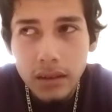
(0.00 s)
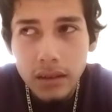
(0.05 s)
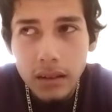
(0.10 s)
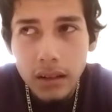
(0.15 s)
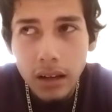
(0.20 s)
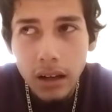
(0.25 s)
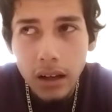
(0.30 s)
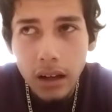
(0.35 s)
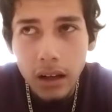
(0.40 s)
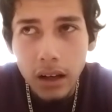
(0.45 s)

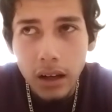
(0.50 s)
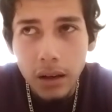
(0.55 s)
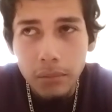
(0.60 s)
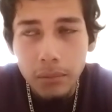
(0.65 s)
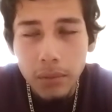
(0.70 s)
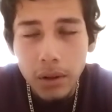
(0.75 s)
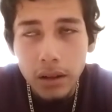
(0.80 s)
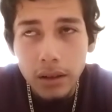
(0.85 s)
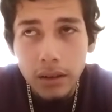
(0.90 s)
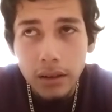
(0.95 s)
uh,
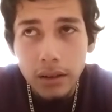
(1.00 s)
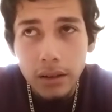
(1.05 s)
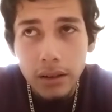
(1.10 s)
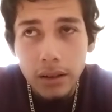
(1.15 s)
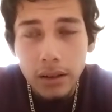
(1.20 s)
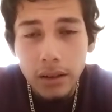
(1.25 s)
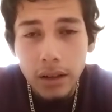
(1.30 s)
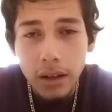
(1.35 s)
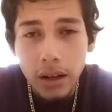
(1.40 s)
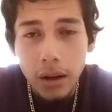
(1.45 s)

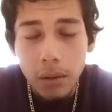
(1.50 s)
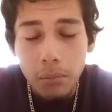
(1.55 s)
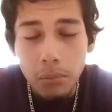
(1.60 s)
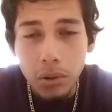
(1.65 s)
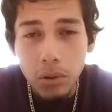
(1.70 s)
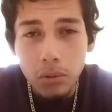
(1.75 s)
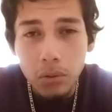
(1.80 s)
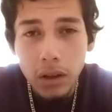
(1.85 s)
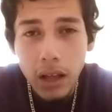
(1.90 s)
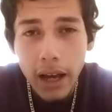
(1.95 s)
on
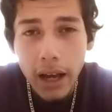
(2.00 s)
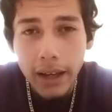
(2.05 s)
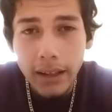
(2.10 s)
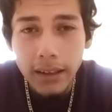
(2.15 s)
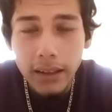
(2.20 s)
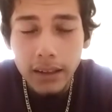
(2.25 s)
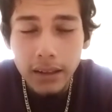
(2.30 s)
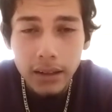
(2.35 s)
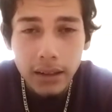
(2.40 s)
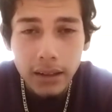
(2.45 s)
Blue
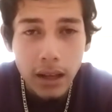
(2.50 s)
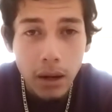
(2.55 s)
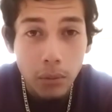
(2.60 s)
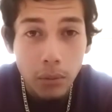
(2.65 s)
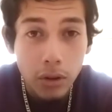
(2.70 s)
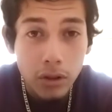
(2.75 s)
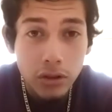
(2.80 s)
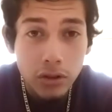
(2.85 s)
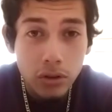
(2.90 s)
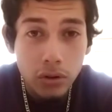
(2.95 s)
Line that
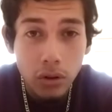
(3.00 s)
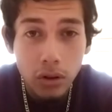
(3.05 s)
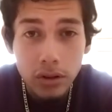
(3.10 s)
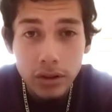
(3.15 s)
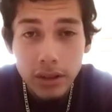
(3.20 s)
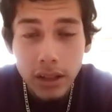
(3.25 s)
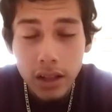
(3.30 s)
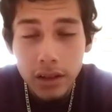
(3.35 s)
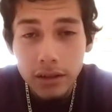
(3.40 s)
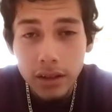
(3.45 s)
runs through
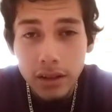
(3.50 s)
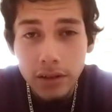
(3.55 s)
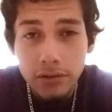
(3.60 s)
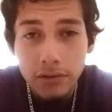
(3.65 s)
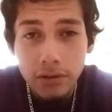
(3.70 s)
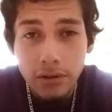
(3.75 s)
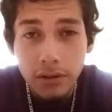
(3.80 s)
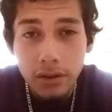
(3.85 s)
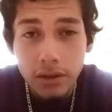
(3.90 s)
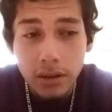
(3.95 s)
all South
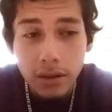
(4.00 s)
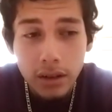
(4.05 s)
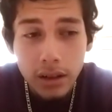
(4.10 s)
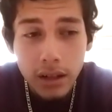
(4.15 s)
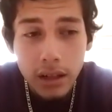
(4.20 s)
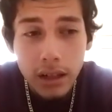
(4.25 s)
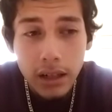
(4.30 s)
Central,